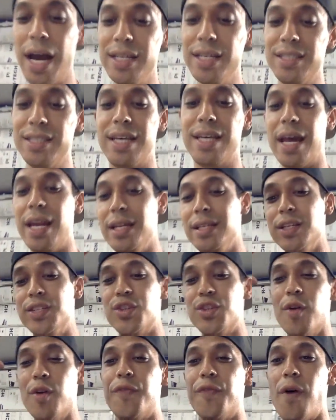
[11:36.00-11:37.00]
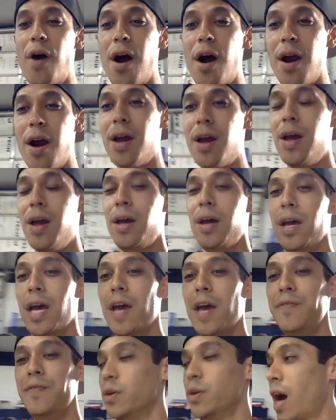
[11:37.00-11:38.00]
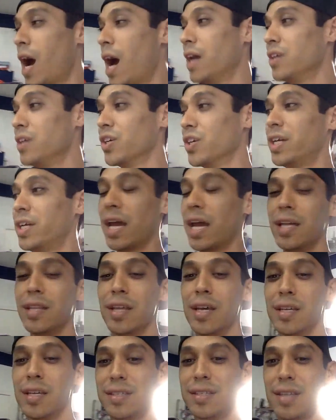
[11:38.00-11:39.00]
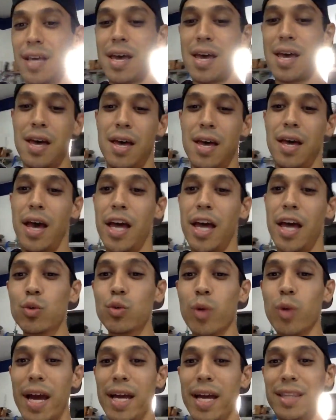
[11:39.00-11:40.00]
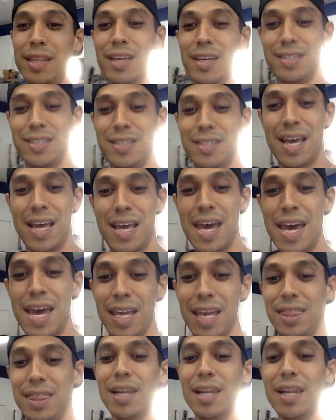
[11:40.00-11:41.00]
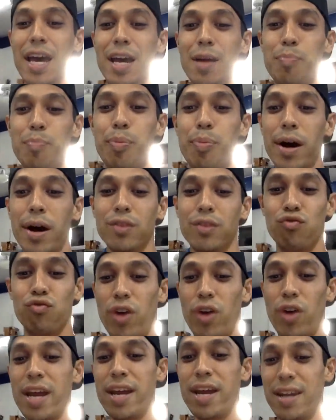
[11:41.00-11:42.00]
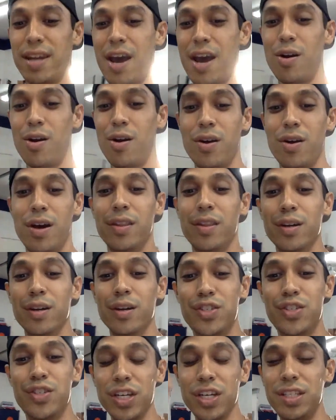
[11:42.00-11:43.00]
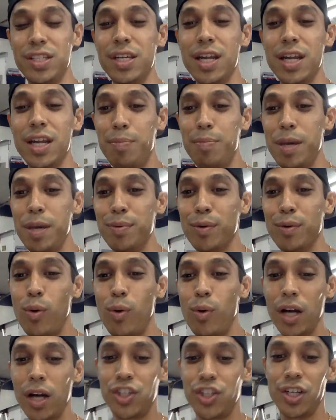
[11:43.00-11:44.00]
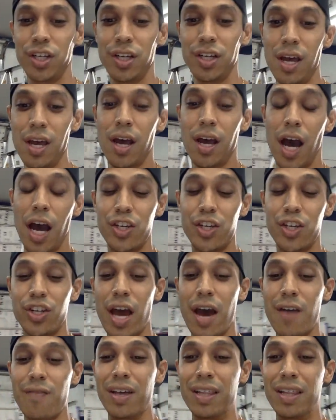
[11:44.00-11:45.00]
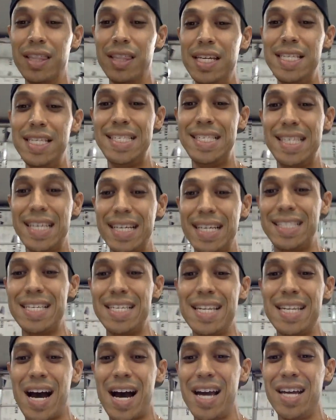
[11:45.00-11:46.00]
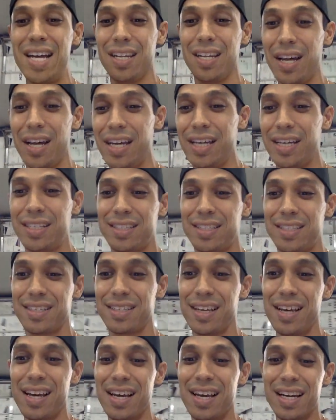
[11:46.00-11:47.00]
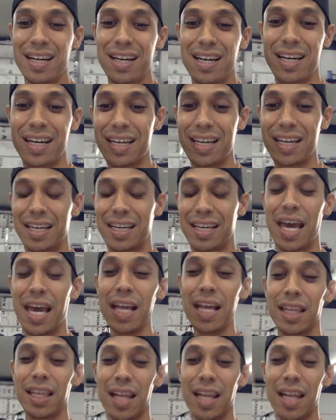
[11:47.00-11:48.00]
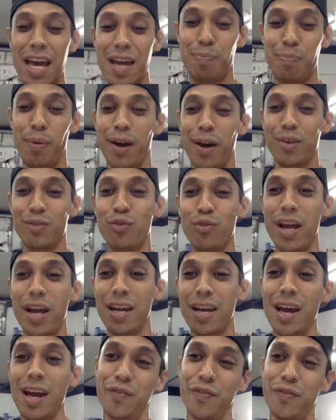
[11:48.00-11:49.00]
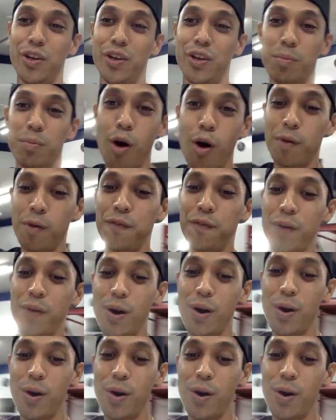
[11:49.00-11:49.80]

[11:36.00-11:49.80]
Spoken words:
you guys getting this so far? If you guys are getting this and you like this, hit the like button right now. There's 69 people watching. I should have at least 69 likes. Hit the like button right now if you're on your mobile